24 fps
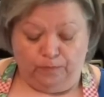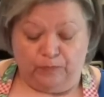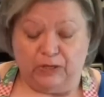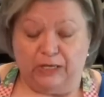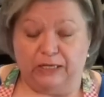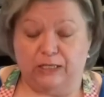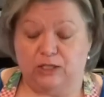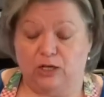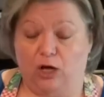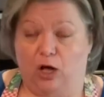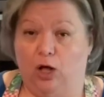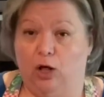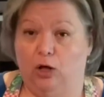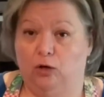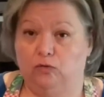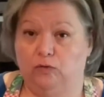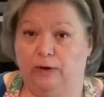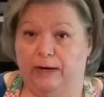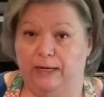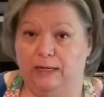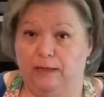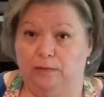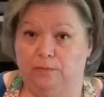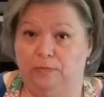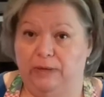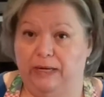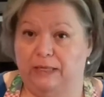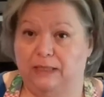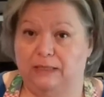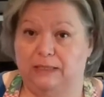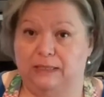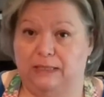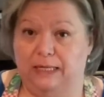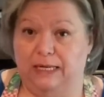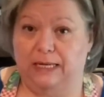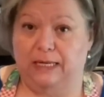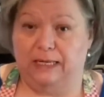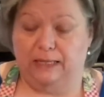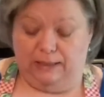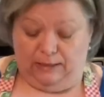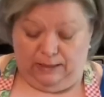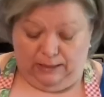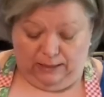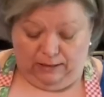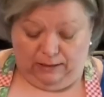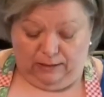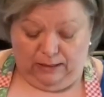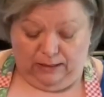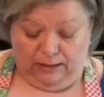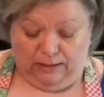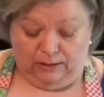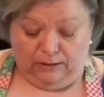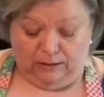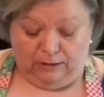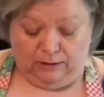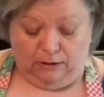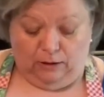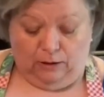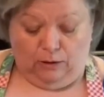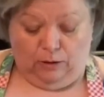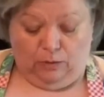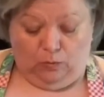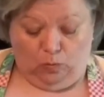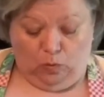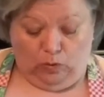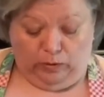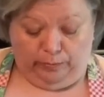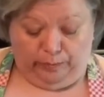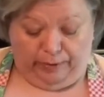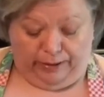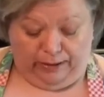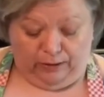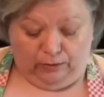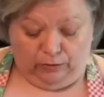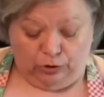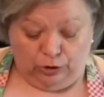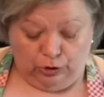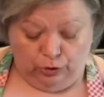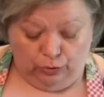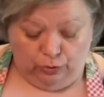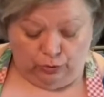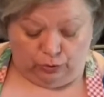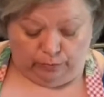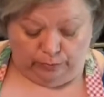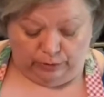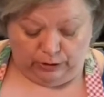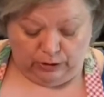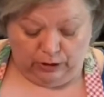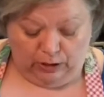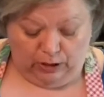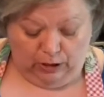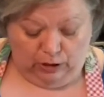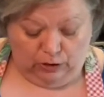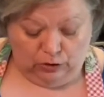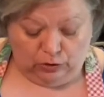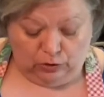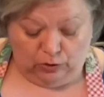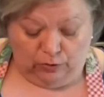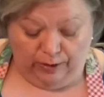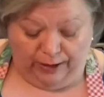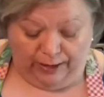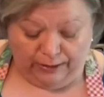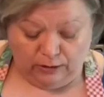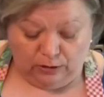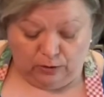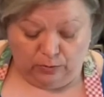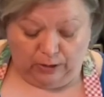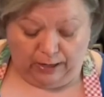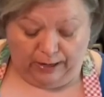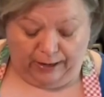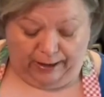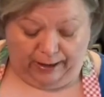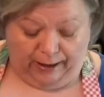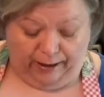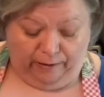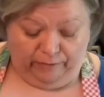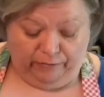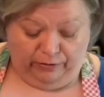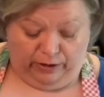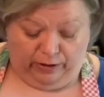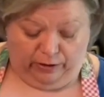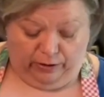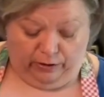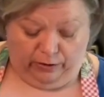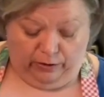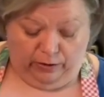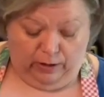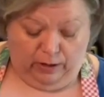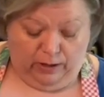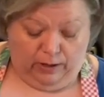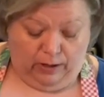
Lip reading: it's already mixed in these 1 pound tubes. So that's what I have here.